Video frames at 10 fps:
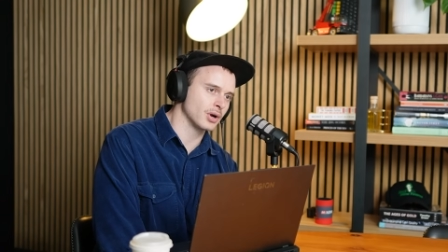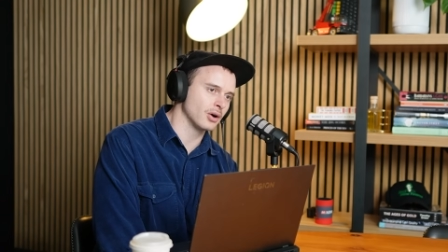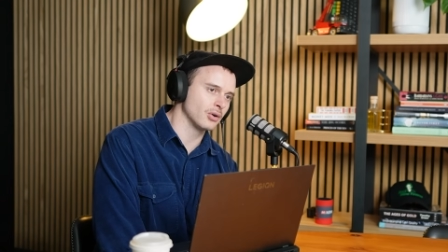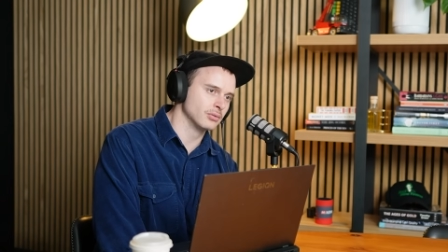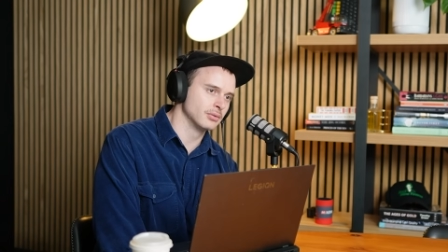
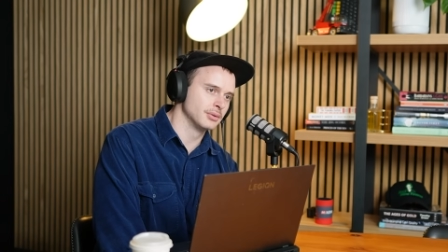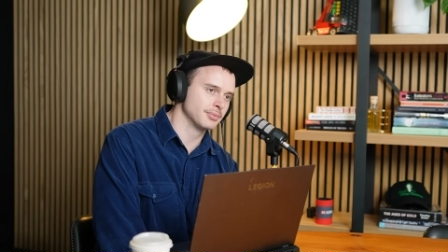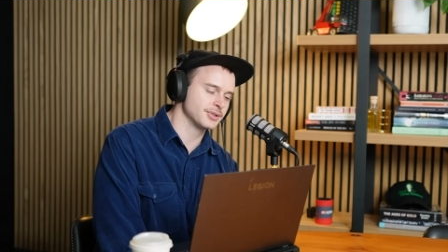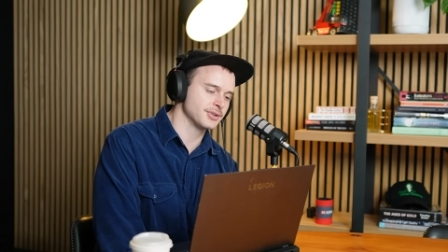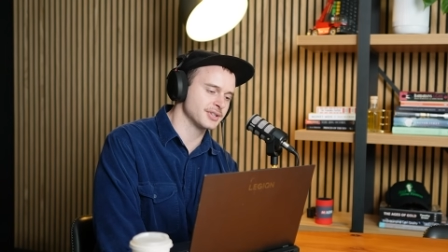coal
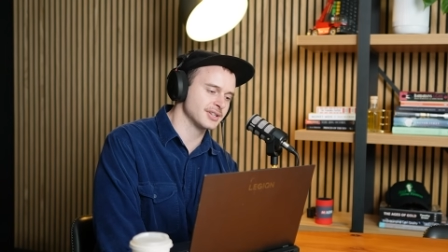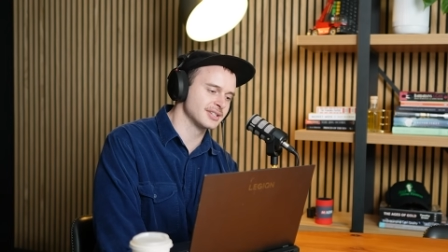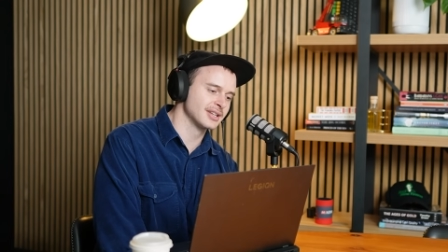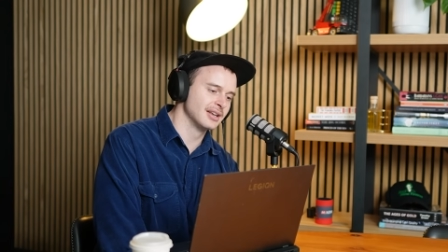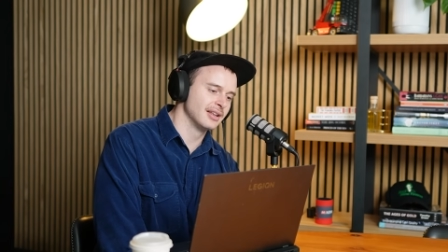
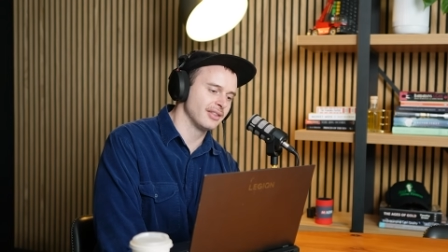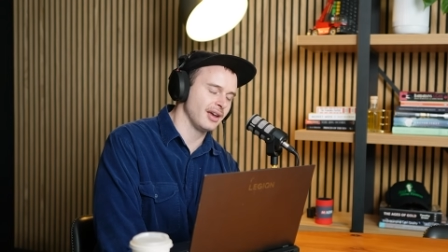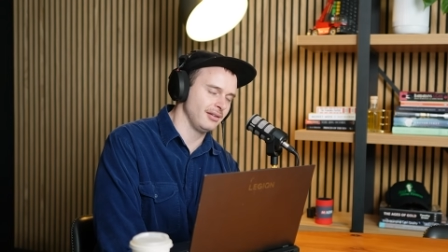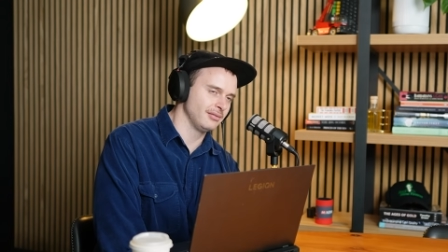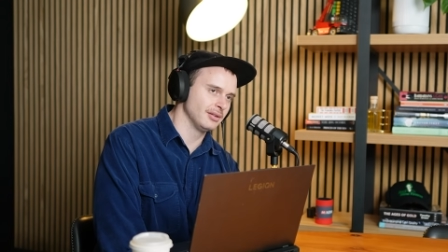producers,
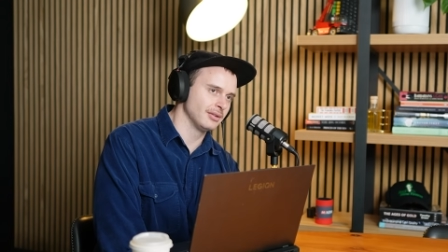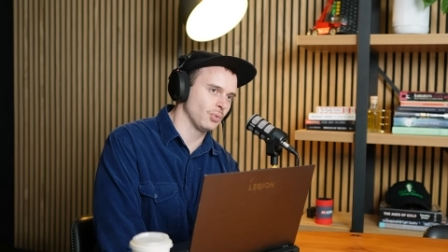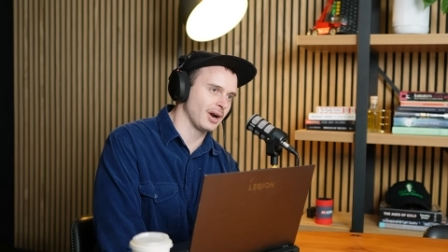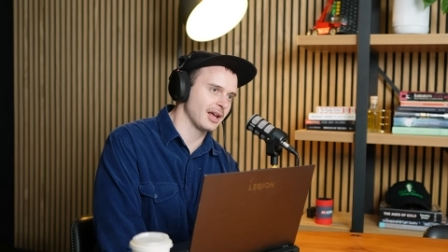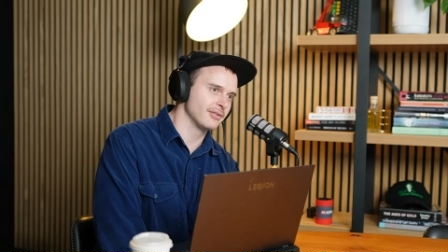then
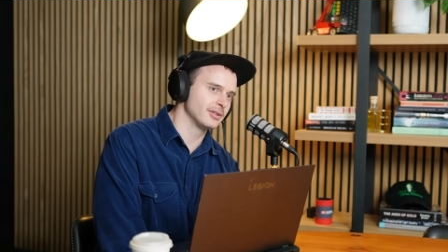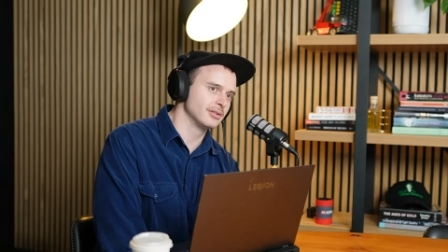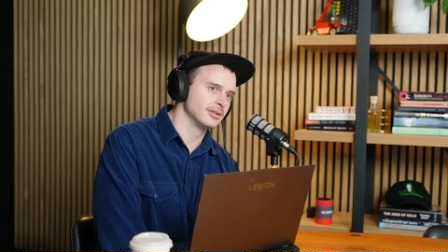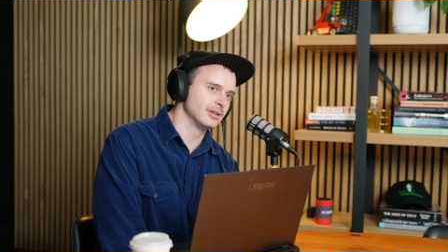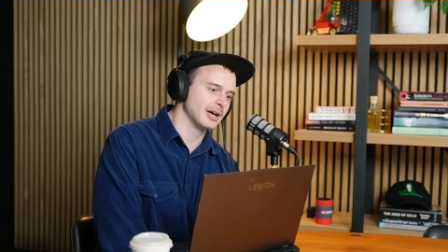Whitehaven,